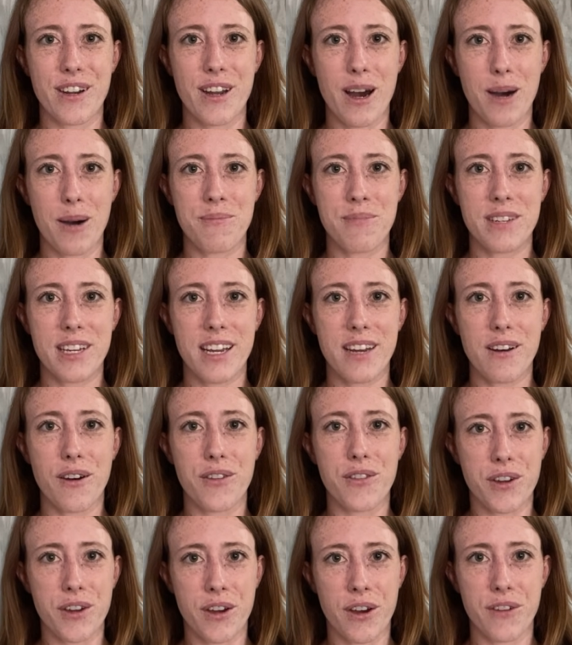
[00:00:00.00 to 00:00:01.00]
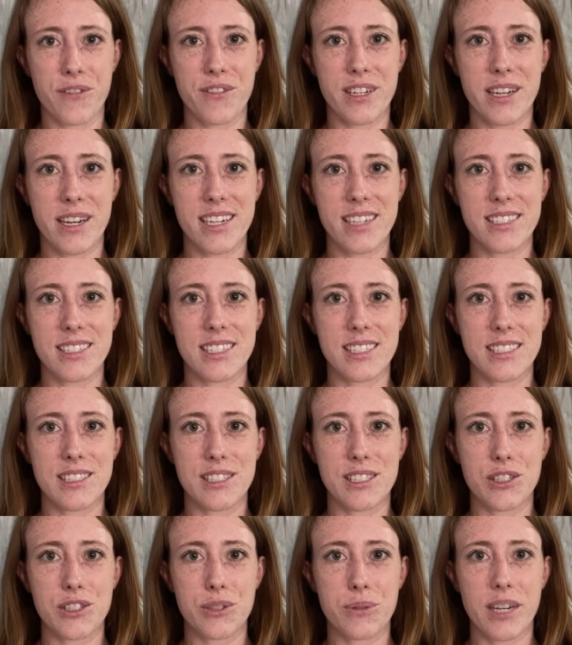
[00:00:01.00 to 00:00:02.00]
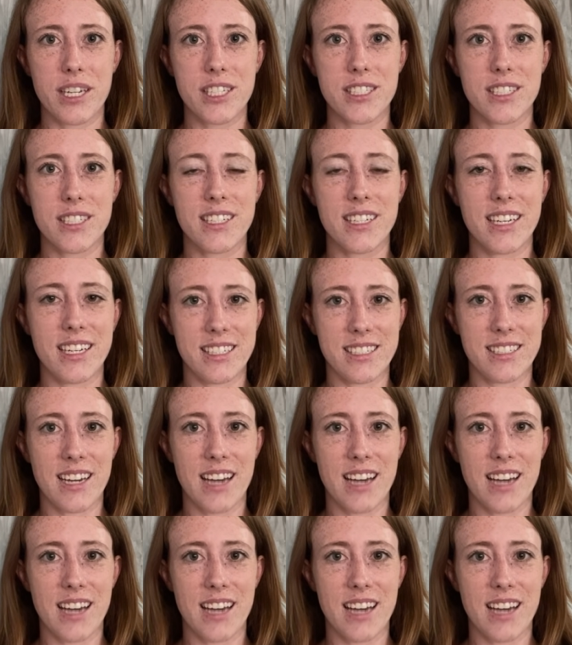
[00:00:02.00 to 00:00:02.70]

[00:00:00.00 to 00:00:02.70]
an update on the COVID-19 situation in